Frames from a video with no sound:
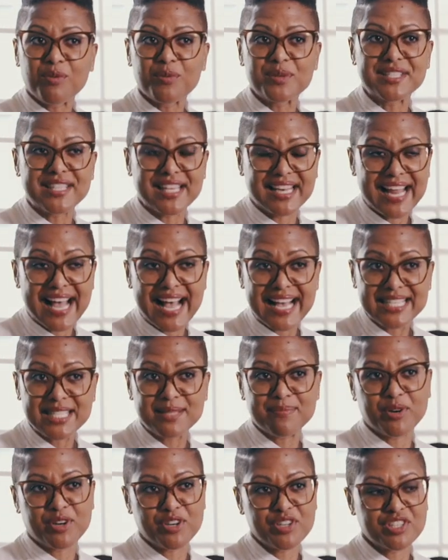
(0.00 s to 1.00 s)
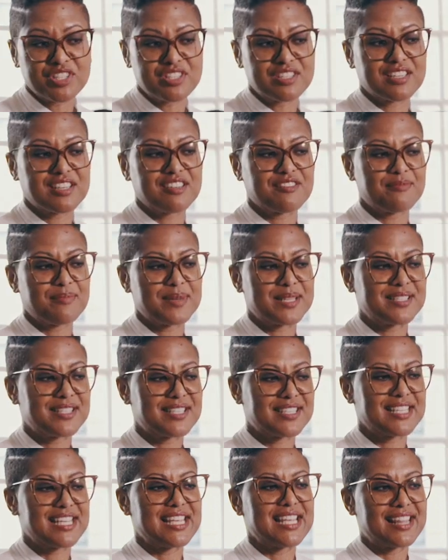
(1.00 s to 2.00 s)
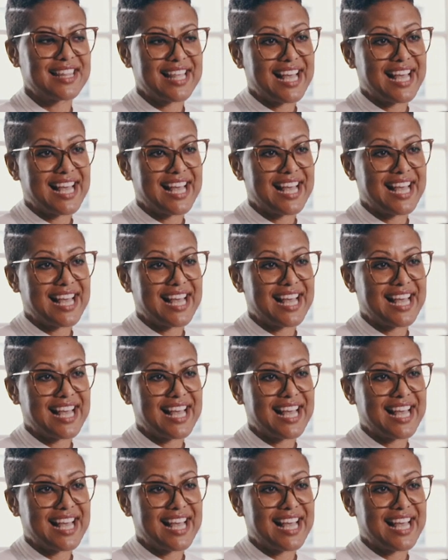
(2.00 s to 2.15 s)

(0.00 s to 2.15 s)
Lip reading: was the last person to have been seen